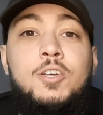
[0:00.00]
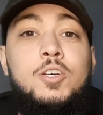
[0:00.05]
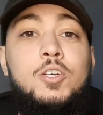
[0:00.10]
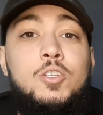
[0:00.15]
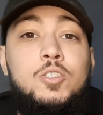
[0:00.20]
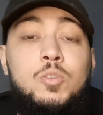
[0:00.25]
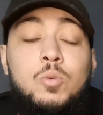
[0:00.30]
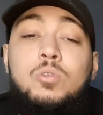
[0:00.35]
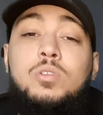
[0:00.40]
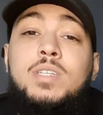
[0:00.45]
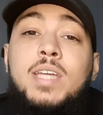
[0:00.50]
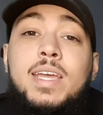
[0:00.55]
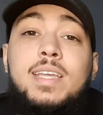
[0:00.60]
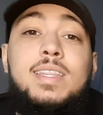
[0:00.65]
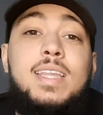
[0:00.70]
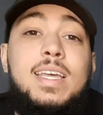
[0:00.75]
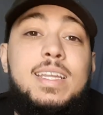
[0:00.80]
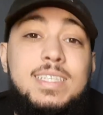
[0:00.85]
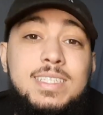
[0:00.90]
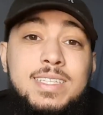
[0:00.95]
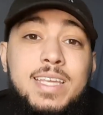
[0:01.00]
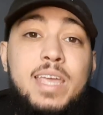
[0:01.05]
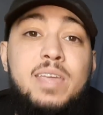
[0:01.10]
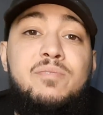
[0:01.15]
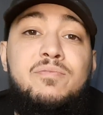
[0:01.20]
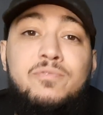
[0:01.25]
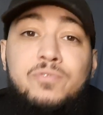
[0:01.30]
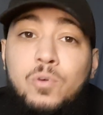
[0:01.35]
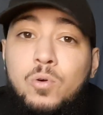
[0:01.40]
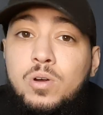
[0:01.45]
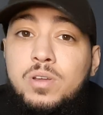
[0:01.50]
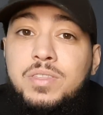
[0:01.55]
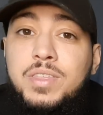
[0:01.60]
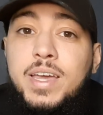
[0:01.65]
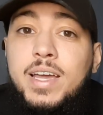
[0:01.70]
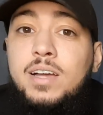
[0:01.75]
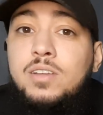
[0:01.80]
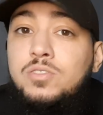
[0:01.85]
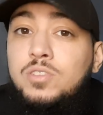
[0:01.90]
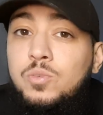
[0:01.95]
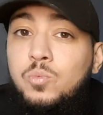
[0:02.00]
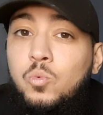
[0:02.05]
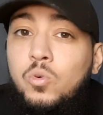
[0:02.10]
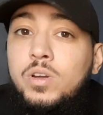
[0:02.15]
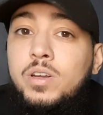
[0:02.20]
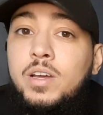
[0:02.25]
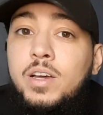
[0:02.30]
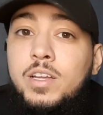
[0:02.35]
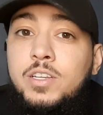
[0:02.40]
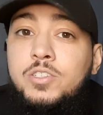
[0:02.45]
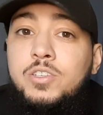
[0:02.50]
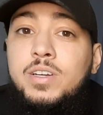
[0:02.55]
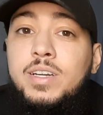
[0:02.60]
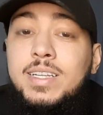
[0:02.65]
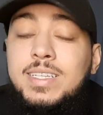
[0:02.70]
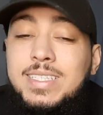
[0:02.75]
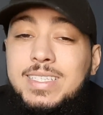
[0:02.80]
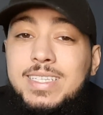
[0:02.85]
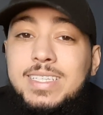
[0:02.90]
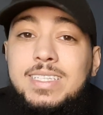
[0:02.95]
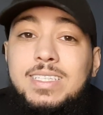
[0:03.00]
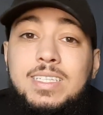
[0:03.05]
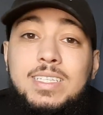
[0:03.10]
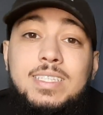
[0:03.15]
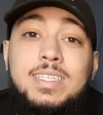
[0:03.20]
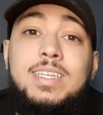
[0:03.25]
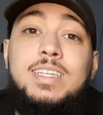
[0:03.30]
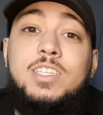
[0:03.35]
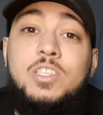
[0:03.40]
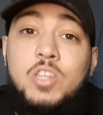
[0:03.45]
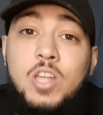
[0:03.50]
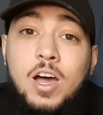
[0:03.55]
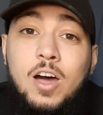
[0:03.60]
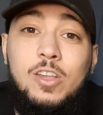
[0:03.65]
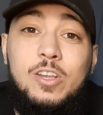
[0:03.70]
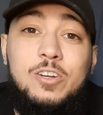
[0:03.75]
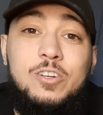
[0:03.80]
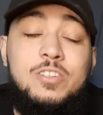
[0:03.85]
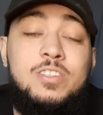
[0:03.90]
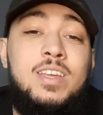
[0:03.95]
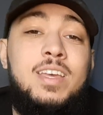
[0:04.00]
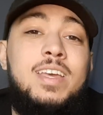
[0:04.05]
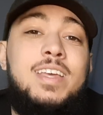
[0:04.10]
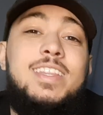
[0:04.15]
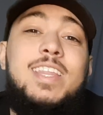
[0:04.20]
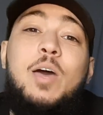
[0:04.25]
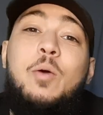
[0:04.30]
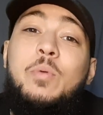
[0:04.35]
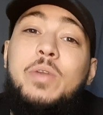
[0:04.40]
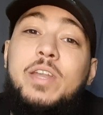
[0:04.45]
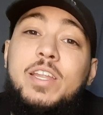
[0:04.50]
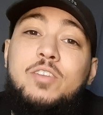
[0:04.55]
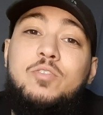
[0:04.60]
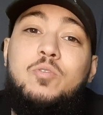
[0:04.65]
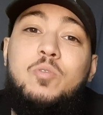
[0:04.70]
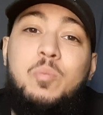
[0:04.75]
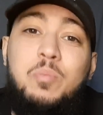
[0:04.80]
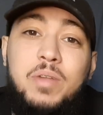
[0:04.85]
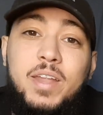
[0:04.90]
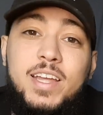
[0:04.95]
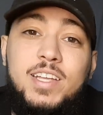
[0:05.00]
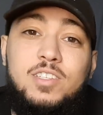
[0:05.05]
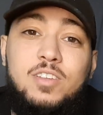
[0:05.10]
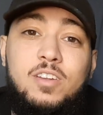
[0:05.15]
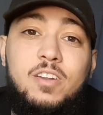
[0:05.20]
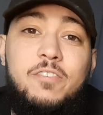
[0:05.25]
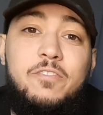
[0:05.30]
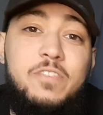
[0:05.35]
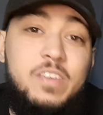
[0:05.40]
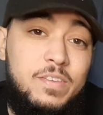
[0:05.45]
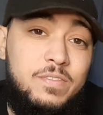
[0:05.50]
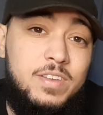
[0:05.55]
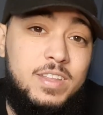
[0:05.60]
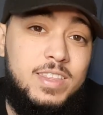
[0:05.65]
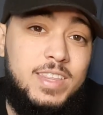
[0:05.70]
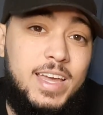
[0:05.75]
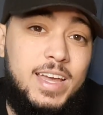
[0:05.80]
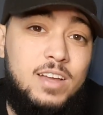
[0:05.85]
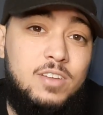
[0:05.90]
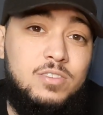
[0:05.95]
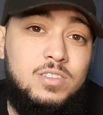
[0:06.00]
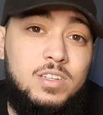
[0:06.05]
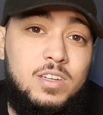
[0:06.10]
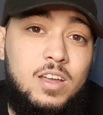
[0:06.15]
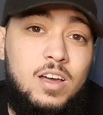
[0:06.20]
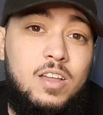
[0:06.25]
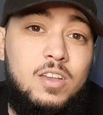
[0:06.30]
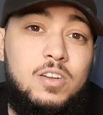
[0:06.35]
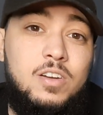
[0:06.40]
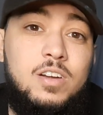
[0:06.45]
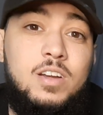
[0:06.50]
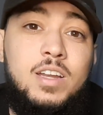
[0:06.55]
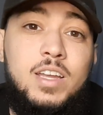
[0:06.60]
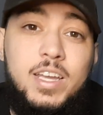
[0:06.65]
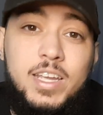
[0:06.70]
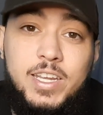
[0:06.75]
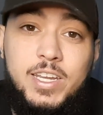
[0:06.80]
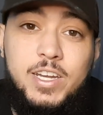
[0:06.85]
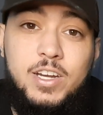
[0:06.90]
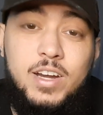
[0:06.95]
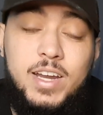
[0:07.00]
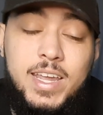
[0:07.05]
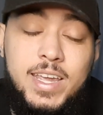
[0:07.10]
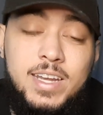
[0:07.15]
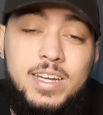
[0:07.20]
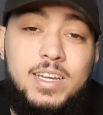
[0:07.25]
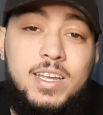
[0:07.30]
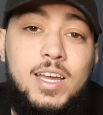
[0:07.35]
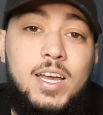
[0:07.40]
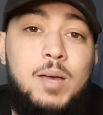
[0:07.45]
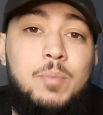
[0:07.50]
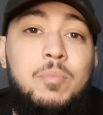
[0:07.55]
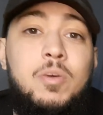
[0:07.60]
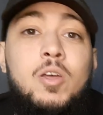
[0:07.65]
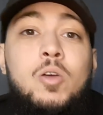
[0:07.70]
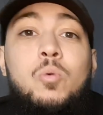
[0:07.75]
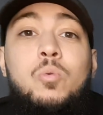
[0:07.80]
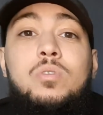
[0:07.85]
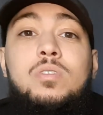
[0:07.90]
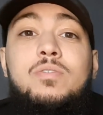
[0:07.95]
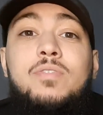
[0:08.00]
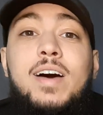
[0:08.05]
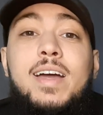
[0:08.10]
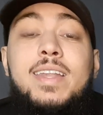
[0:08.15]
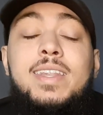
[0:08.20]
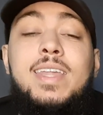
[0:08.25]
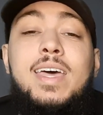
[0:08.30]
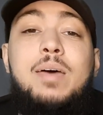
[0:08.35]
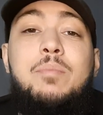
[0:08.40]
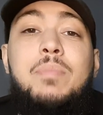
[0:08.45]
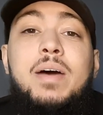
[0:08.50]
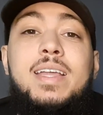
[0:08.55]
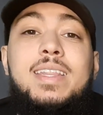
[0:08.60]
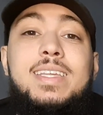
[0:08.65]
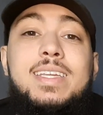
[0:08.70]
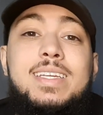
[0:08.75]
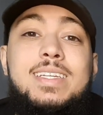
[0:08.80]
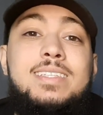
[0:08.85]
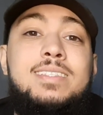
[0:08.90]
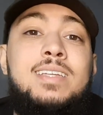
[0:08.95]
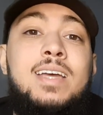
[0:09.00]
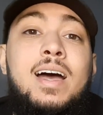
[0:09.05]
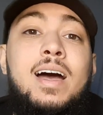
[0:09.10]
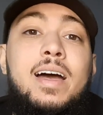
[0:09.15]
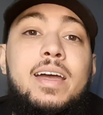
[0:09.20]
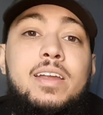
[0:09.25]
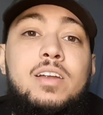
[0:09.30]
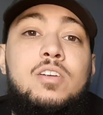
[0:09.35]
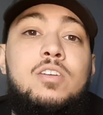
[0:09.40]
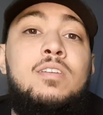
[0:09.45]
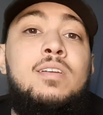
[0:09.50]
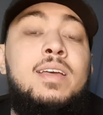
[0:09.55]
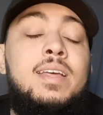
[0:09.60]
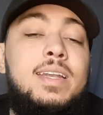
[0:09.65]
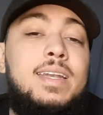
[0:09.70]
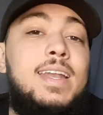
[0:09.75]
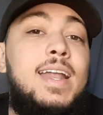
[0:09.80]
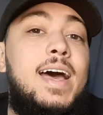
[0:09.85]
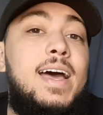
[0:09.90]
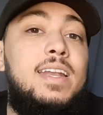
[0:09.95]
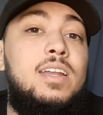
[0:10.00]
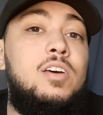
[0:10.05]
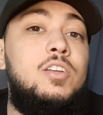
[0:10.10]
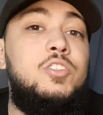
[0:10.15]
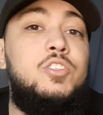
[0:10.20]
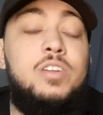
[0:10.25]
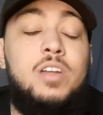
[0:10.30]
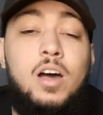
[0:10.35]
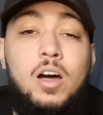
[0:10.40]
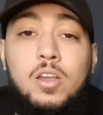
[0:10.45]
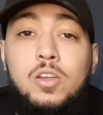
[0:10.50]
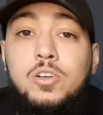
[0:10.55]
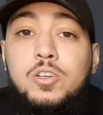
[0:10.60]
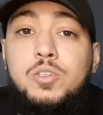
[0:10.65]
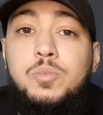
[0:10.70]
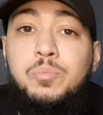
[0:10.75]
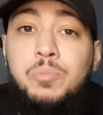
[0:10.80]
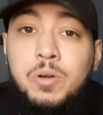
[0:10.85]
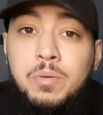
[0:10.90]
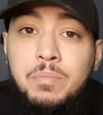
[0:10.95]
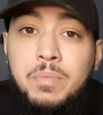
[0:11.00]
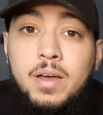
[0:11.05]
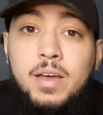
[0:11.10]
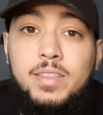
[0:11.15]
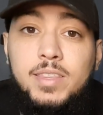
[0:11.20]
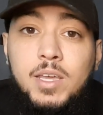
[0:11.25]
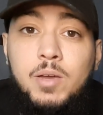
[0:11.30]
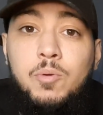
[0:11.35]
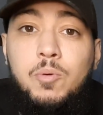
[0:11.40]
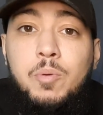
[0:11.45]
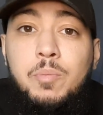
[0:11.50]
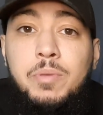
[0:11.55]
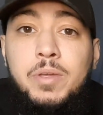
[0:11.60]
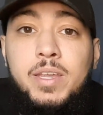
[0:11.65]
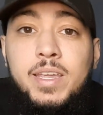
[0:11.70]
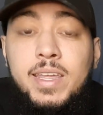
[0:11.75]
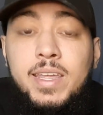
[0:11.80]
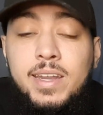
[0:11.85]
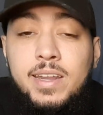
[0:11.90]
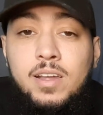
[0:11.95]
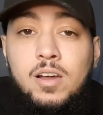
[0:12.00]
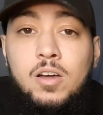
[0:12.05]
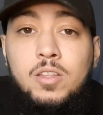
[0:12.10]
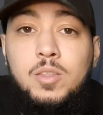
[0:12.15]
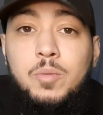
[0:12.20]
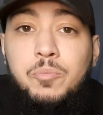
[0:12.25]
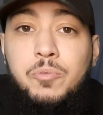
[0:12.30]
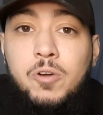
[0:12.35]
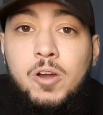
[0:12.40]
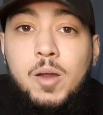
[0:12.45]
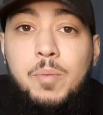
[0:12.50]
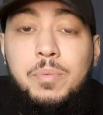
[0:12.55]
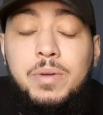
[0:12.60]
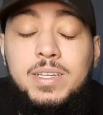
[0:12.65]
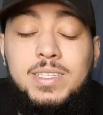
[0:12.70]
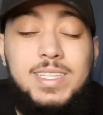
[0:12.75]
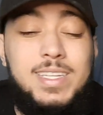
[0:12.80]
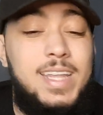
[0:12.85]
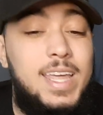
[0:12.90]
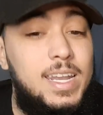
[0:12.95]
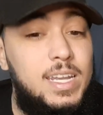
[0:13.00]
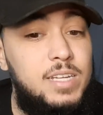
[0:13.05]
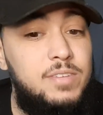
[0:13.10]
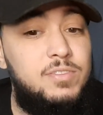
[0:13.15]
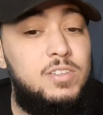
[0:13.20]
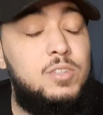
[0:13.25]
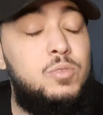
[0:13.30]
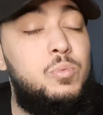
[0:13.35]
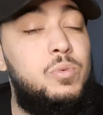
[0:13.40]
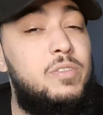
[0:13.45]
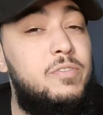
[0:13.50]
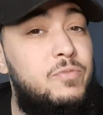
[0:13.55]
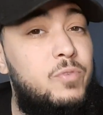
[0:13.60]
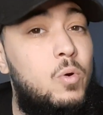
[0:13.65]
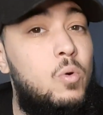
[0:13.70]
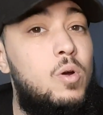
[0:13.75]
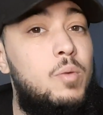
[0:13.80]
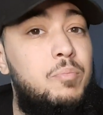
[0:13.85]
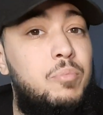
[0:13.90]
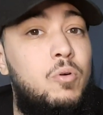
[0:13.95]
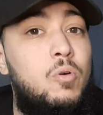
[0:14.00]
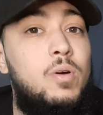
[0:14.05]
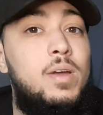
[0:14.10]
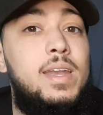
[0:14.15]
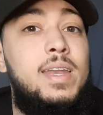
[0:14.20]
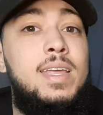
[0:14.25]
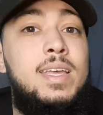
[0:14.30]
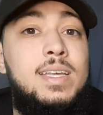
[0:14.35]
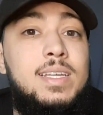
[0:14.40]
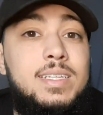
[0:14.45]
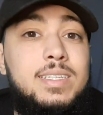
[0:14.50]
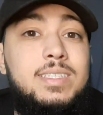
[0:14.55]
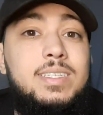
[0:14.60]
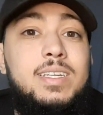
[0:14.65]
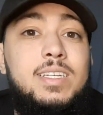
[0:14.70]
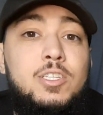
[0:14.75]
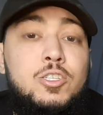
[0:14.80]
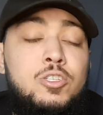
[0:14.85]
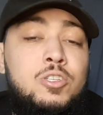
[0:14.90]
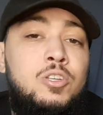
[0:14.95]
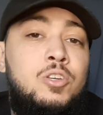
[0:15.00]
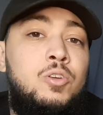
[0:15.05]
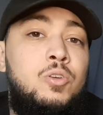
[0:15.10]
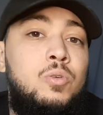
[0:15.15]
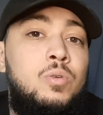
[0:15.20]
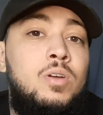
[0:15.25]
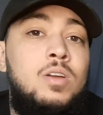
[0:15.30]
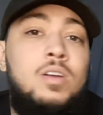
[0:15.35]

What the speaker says: So we'll take that same $4,166 that we need to replace on a $50,000 a year income. We'll divide that by the entire $900 per month that we'll be getting on the properties. And that leaves us with 4.62.